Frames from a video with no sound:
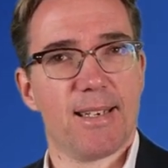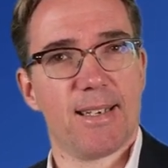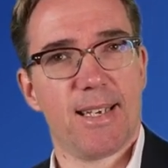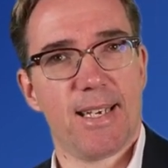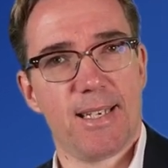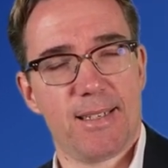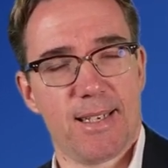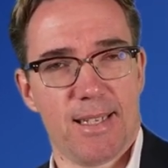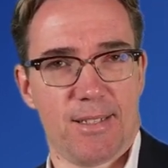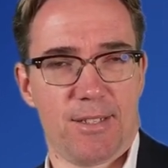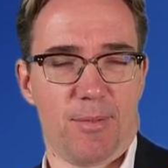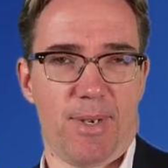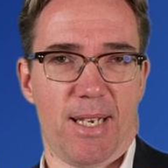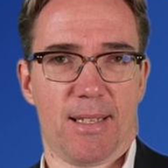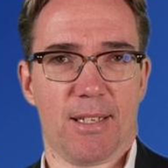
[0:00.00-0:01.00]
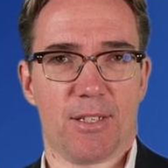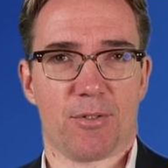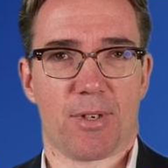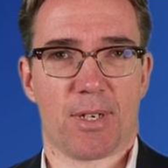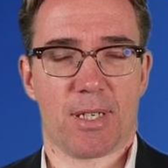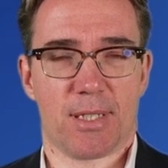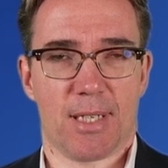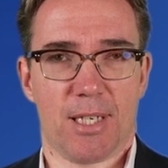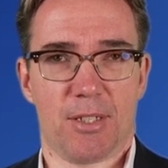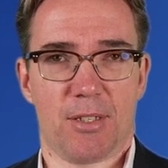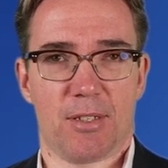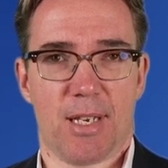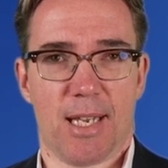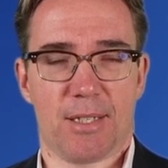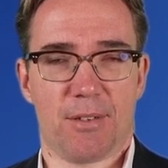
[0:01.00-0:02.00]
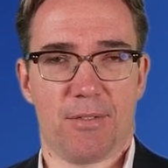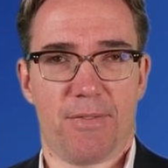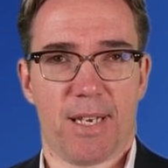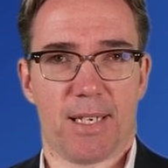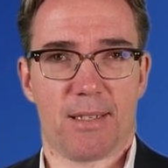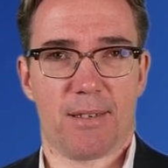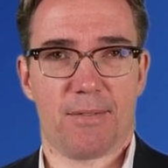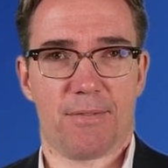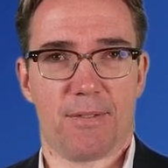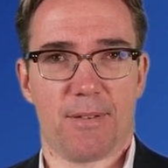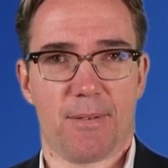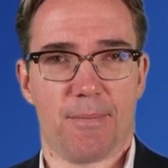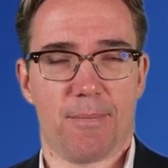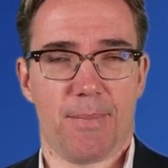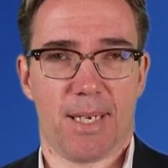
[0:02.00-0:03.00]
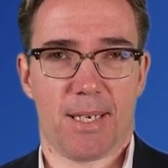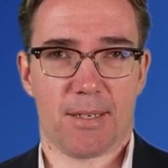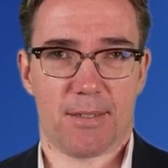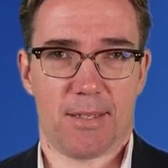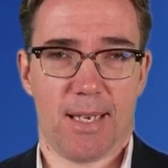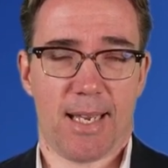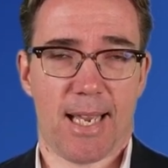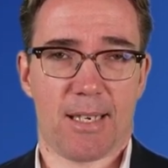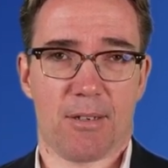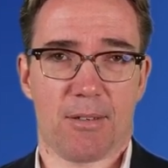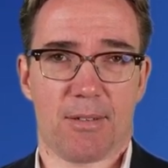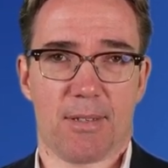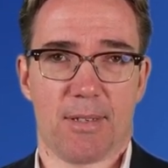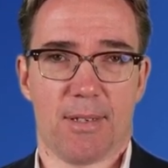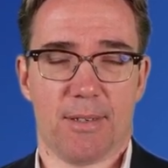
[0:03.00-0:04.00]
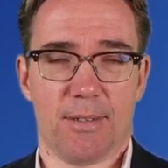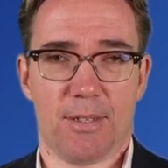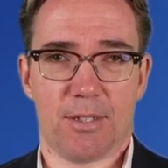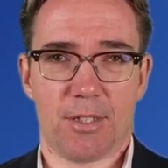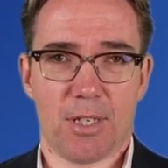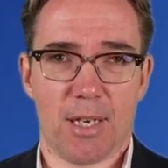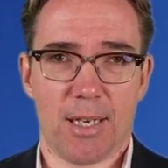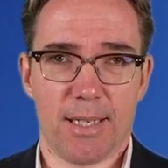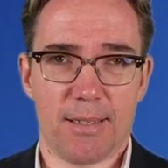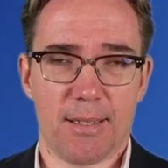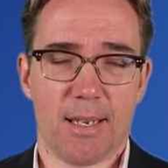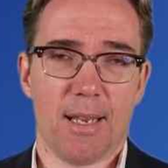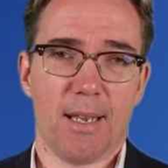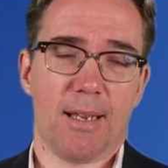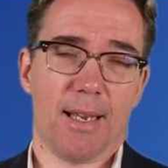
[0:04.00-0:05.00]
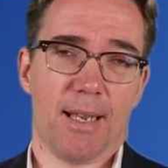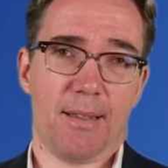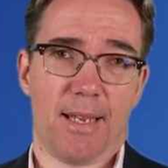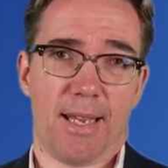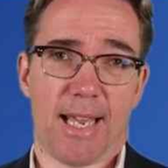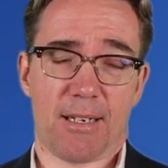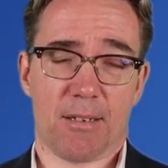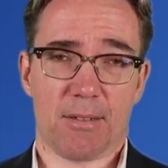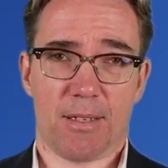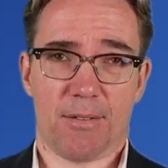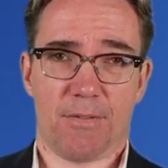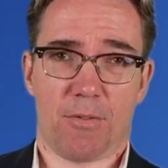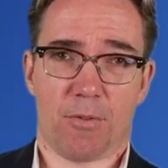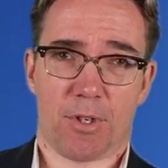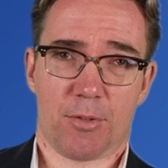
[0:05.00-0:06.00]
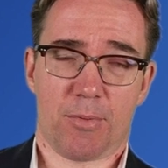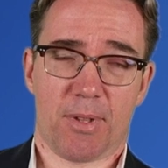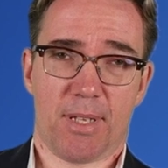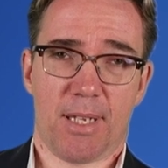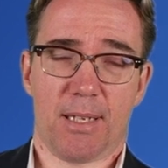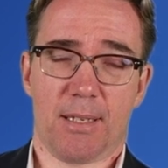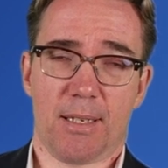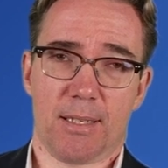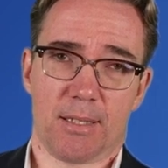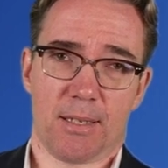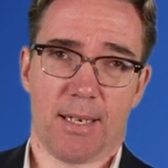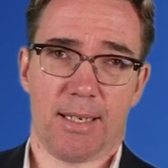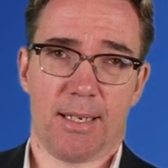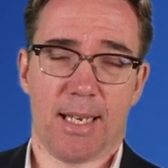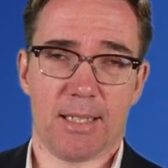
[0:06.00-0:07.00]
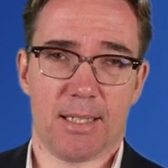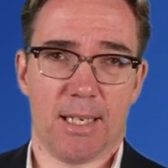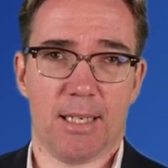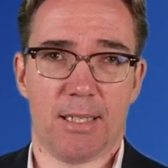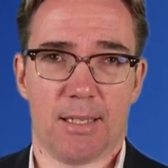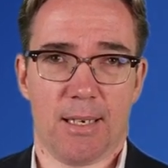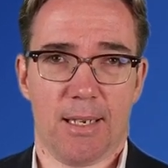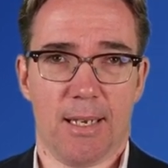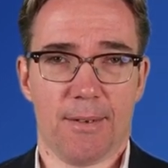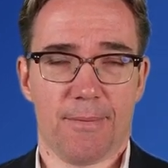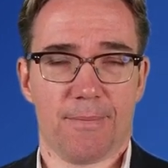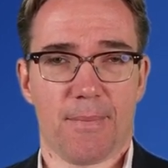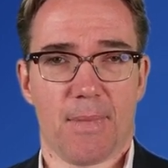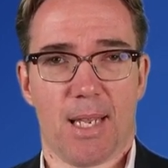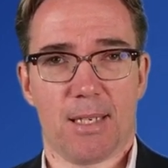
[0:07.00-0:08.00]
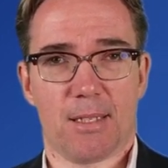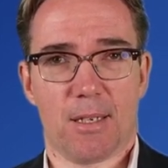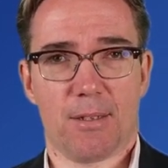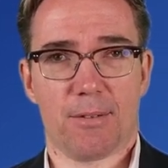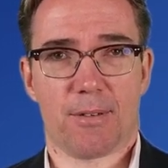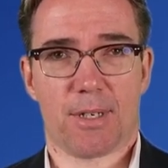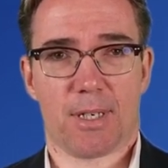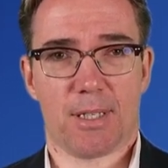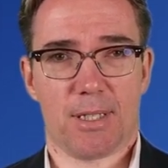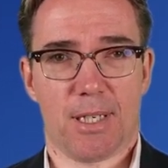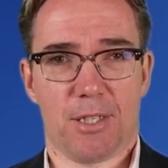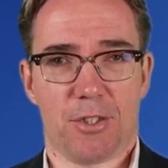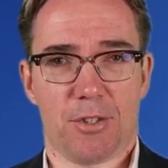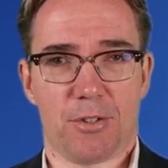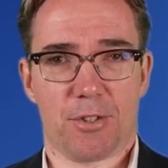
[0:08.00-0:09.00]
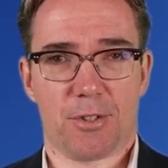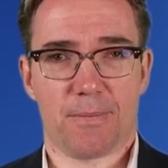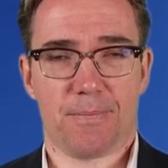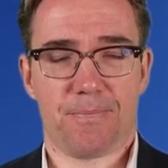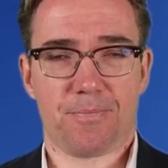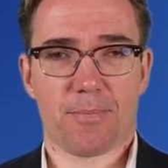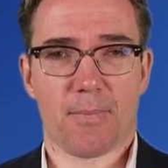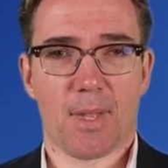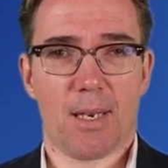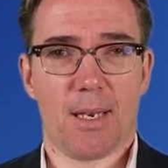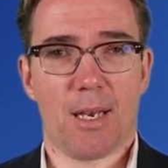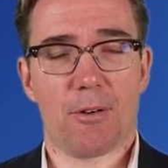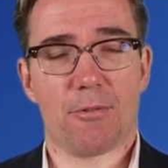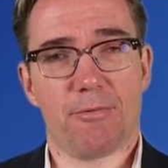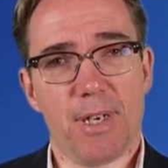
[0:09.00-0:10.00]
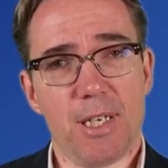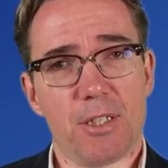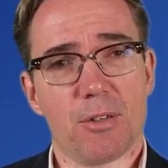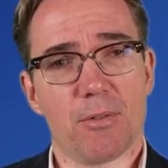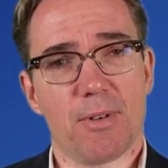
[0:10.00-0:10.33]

it tends to make these organizations less effective because they cannot decide and they cannot enforce what they decide as easily as other organizations. Now, regional